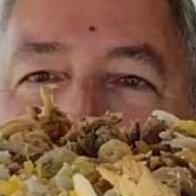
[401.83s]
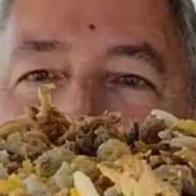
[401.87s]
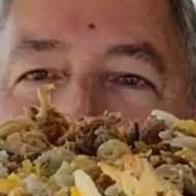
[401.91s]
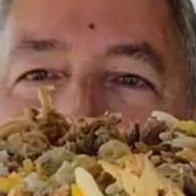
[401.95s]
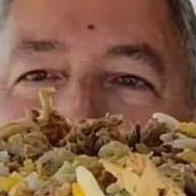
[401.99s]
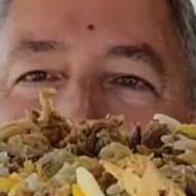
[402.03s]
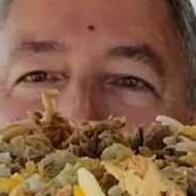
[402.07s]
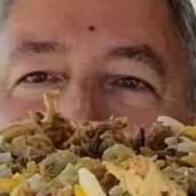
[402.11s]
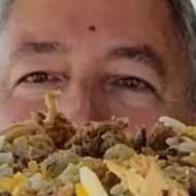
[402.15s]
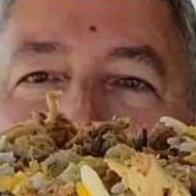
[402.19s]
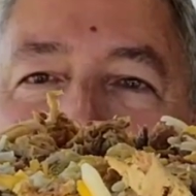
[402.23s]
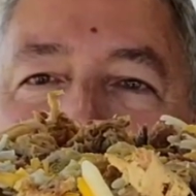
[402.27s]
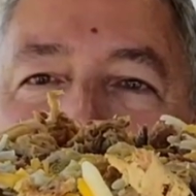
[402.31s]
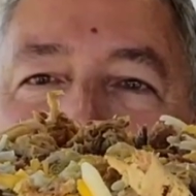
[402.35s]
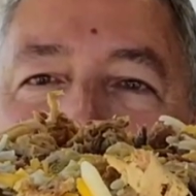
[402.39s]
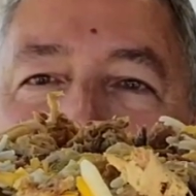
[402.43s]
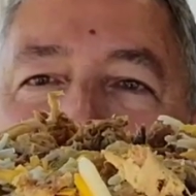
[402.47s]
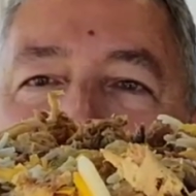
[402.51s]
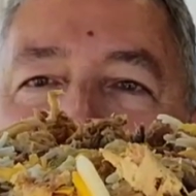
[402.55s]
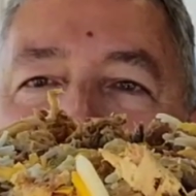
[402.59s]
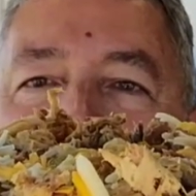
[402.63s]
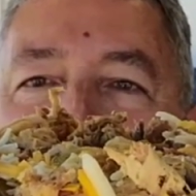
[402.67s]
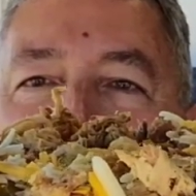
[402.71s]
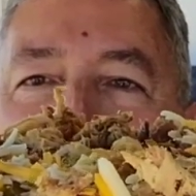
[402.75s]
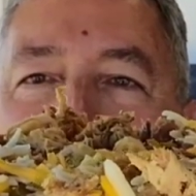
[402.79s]
That's my
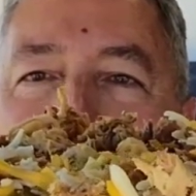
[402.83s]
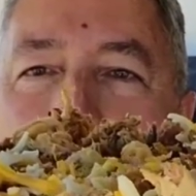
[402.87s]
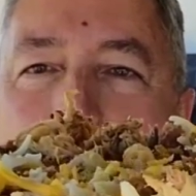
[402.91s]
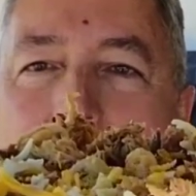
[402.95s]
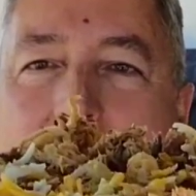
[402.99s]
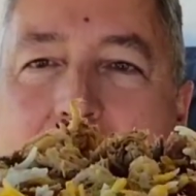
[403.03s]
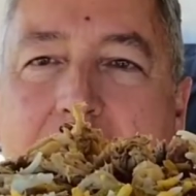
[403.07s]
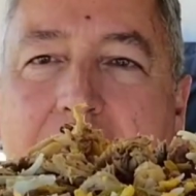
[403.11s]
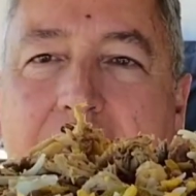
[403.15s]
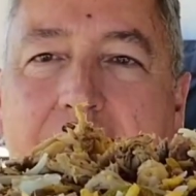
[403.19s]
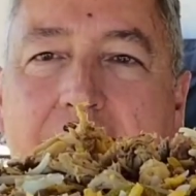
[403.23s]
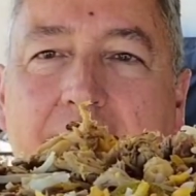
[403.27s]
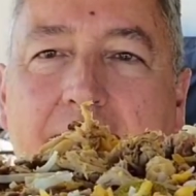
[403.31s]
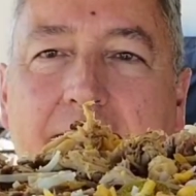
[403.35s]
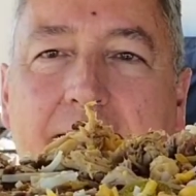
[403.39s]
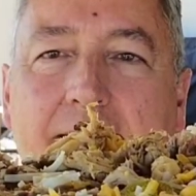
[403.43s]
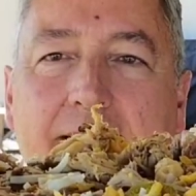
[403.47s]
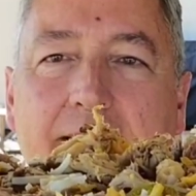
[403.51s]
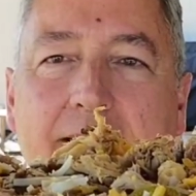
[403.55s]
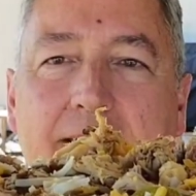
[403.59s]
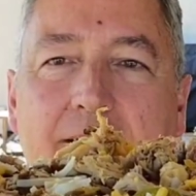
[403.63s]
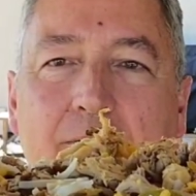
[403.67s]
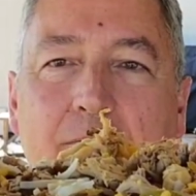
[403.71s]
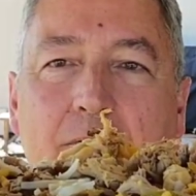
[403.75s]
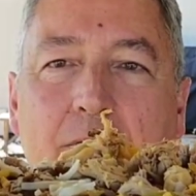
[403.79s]
pork rinds
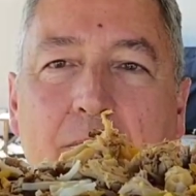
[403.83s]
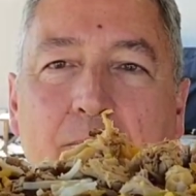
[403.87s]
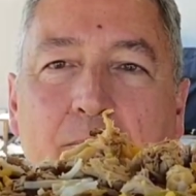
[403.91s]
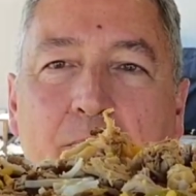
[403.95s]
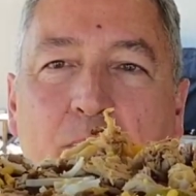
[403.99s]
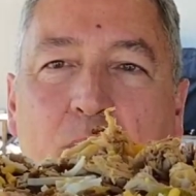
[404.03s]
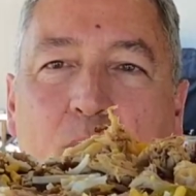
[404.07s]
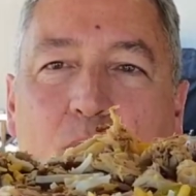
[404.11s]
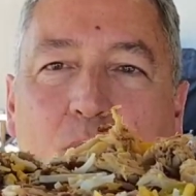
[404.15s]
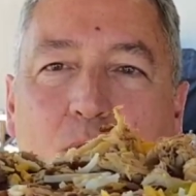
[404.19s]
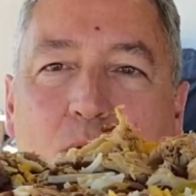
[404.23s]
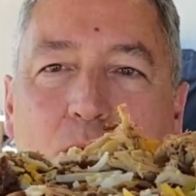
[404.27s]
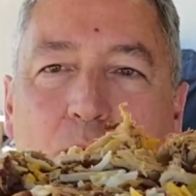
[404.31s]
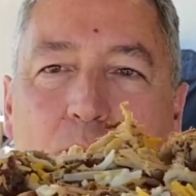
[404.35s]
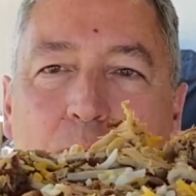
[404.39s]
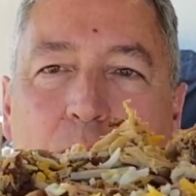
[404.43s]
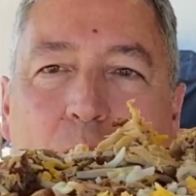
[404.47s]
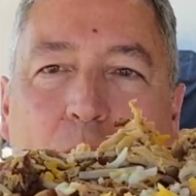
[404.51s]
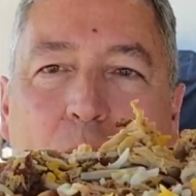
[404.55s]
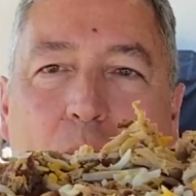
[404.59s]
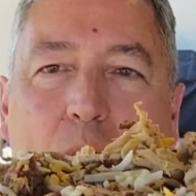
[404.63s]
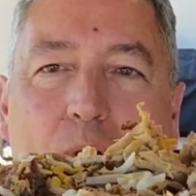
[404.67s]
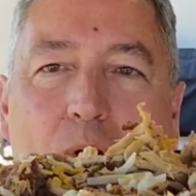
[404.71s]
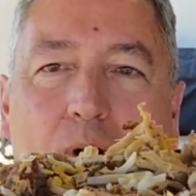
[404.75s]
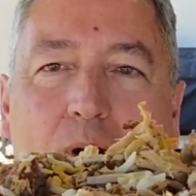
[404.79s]
with pulled
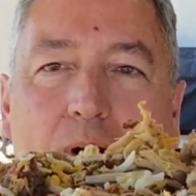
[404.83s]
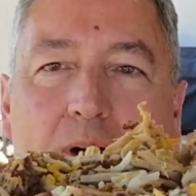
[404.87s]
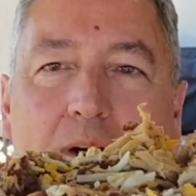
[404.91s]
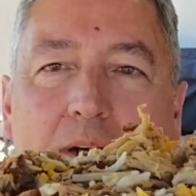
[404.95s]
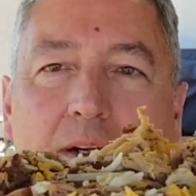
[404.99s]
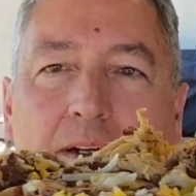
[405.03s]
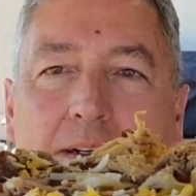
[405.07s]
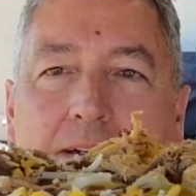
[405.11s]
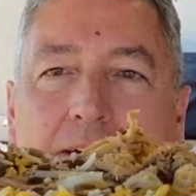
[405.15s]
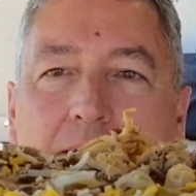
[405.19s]
pork,